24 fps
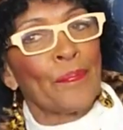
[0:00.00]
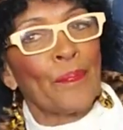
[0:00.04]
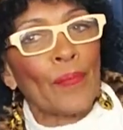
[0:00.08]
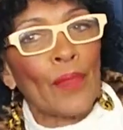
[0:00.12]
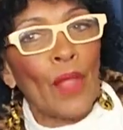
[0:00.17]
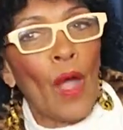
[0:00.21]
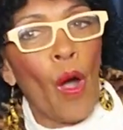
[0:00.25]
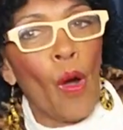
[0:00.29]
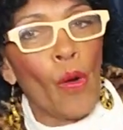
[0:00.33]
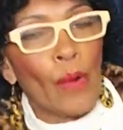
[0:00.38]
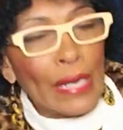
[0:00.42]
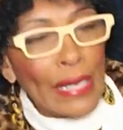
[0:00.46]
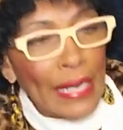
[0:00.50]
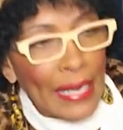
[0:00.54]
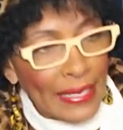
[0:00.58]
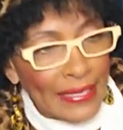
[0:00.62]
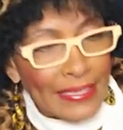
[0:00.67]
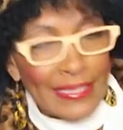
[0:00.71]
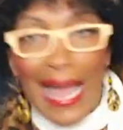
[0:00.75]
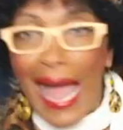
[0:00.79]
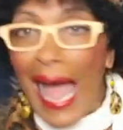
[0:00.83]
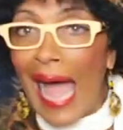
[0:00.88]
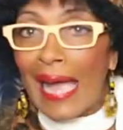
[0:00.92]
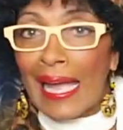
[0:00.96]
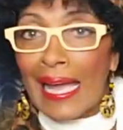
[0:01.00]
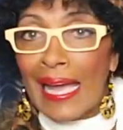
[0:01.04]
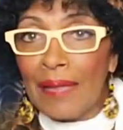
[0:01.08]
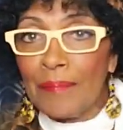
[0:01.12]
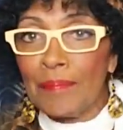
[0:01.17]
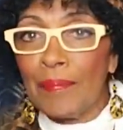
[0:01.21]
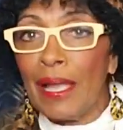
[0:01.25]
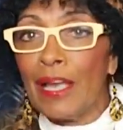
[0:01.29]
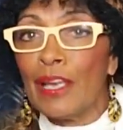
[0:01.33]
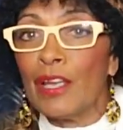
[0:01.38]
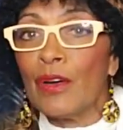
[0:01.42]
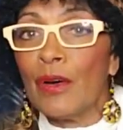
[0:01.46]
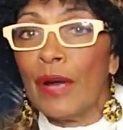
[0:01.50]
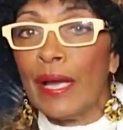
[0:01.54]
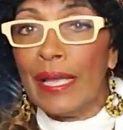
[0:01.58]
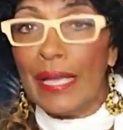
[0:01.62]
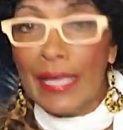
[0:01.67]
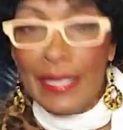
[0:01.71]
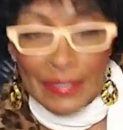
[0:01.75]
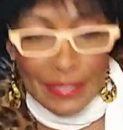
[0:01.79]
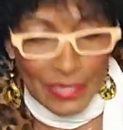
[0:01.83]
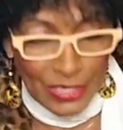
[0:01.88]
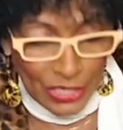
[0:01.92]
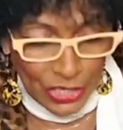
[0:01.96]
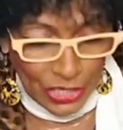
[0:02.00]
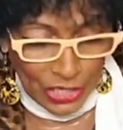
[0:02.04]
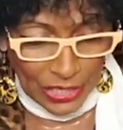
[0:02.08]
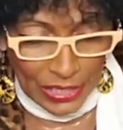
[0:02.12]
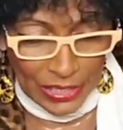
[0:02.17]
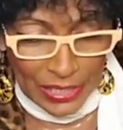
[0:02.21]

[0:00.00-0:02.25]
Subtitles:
Okay, so I got my little answer sheet